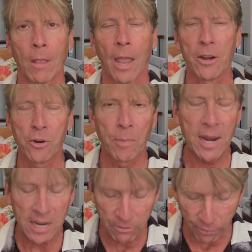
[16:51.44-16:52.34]
And you're
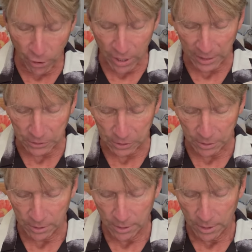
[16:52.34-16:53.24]
making verdicts.
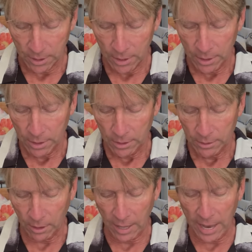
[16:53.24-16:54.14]

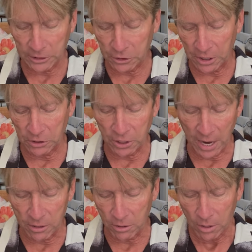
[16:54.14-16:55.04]
The last thing
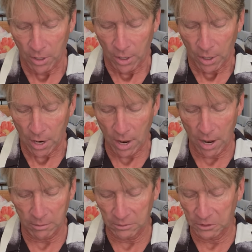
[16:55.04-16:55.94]
said,
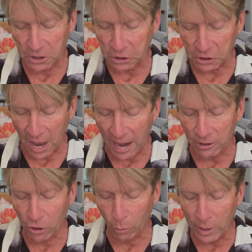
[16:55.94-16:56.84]
uh,
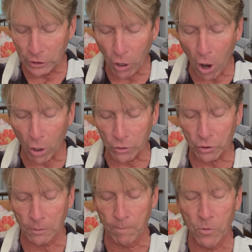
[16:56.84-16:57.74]
decide the
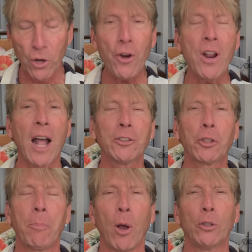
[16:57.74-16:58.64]
results. You're not
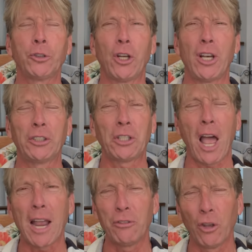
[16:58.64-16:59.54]
supposed to
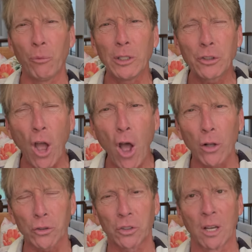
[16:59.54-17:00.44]
decide the
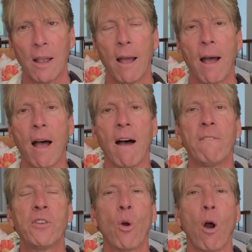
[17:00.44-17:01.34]
results
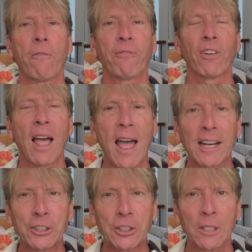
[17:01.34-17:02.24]
of your
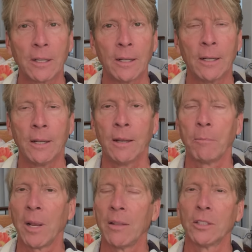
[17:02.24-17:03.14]
flesh.
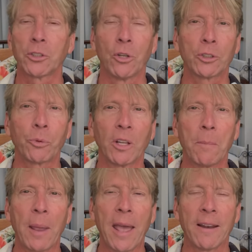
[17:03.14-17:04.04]
Man, this looks really
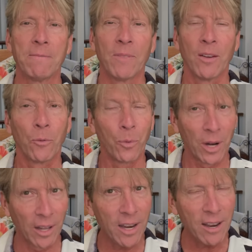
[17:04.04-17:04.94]
bad.
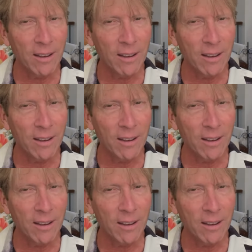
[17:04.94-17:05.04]
Really?